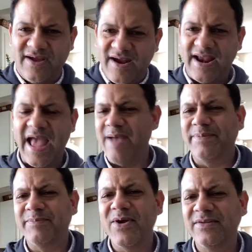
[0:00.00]
All right, happy
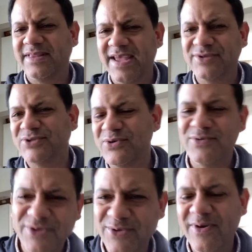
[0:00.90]
birthday to
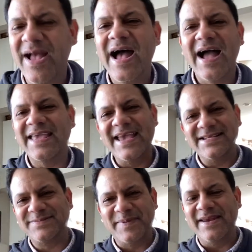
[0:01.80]
you. I can't
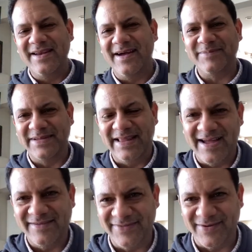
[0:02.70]
speed it up in
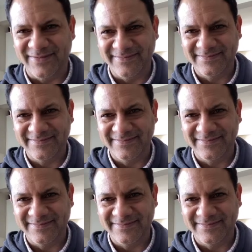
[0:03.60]
live, though.